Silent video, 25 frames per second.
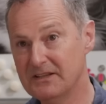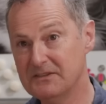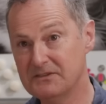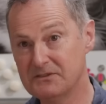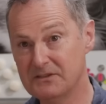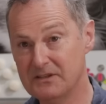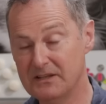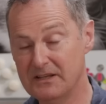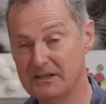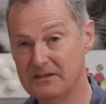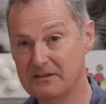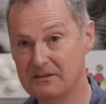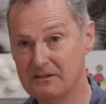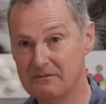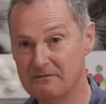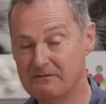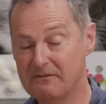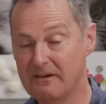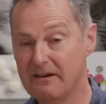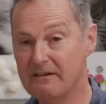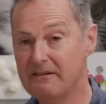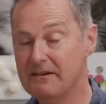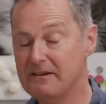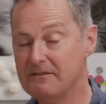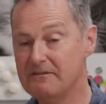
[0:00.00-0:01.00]
lives in
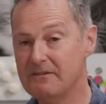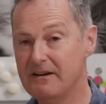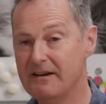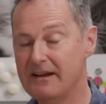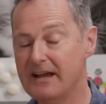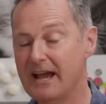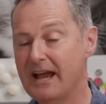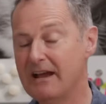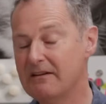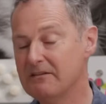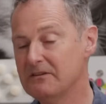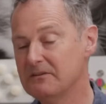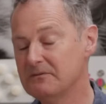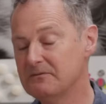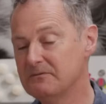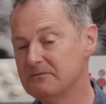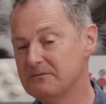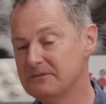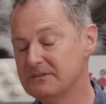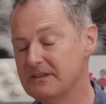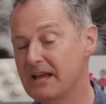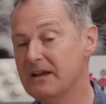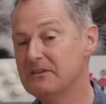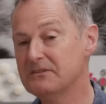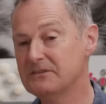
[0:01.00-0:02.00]
very, very arid
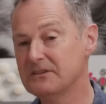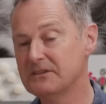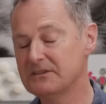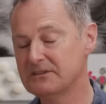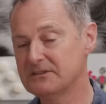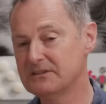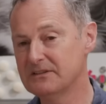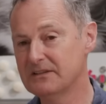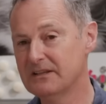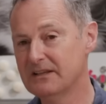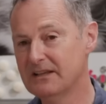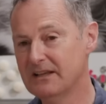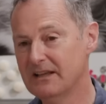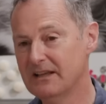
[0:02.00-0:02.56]
deserts.